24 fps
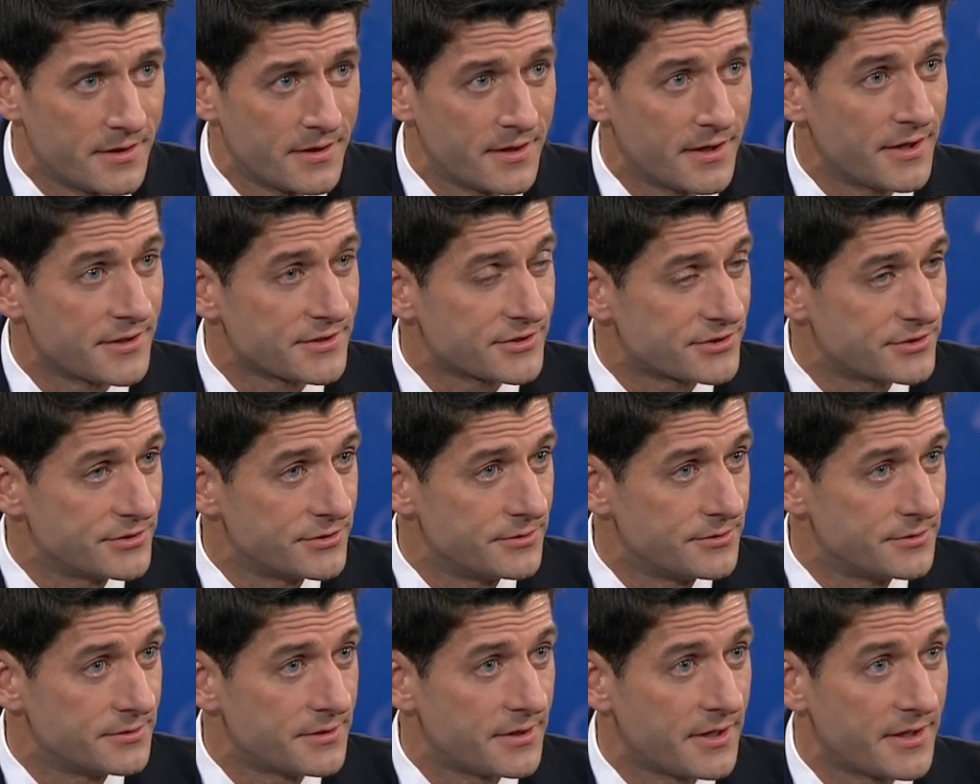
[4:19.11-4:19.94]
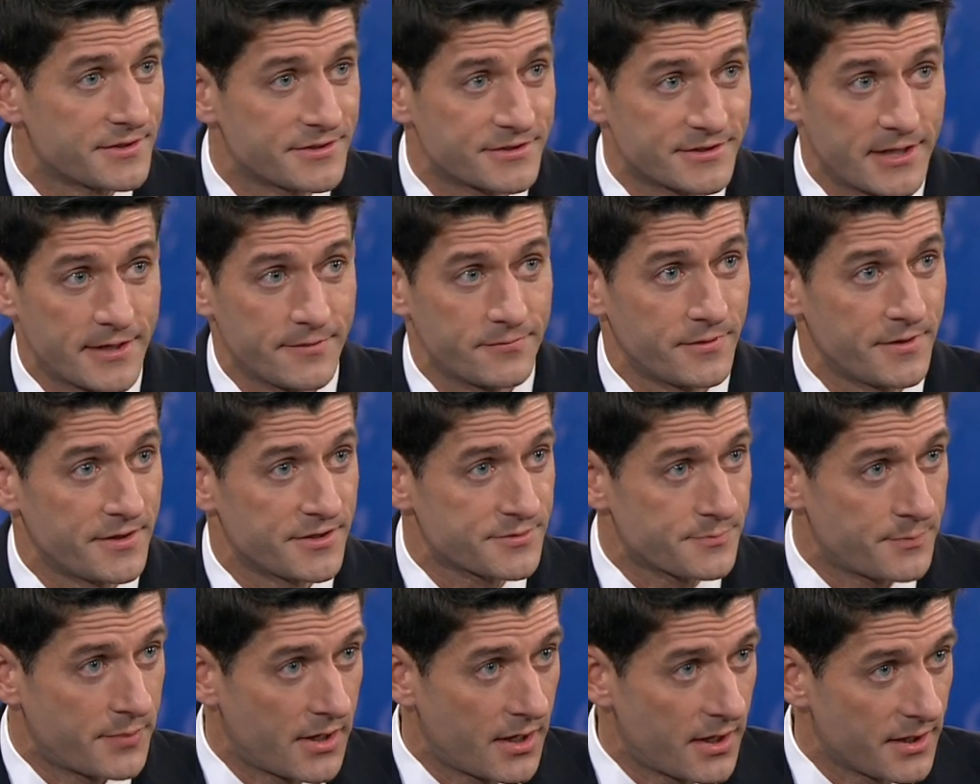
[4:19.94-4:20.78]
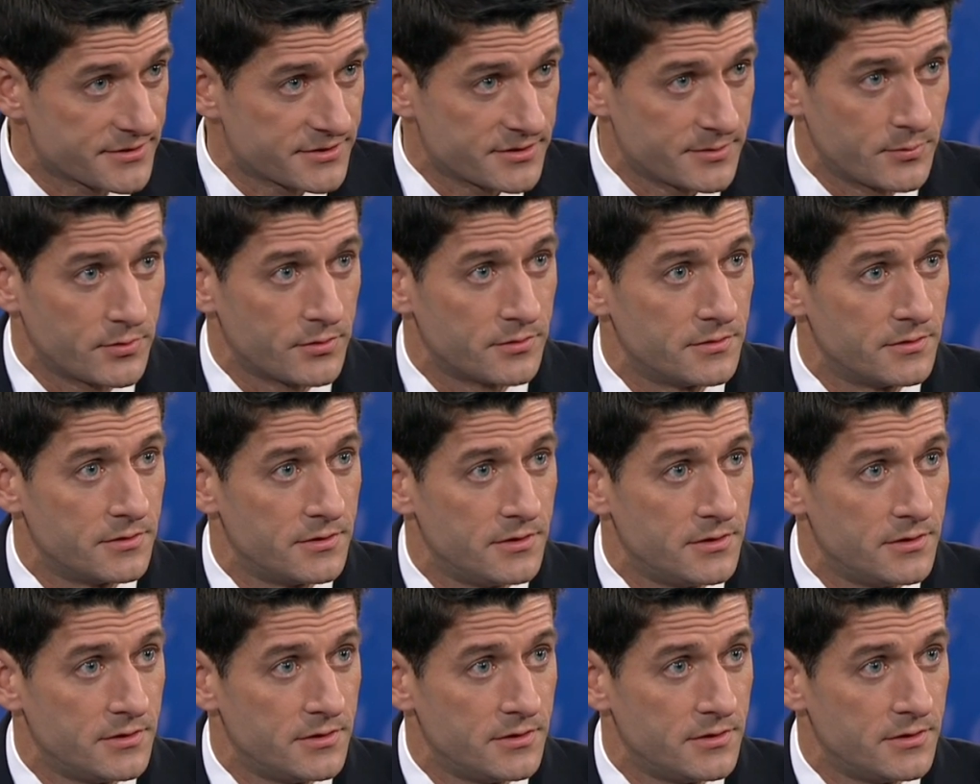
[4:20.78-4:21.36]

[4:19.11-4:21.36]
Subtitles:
as soon and safely as possible.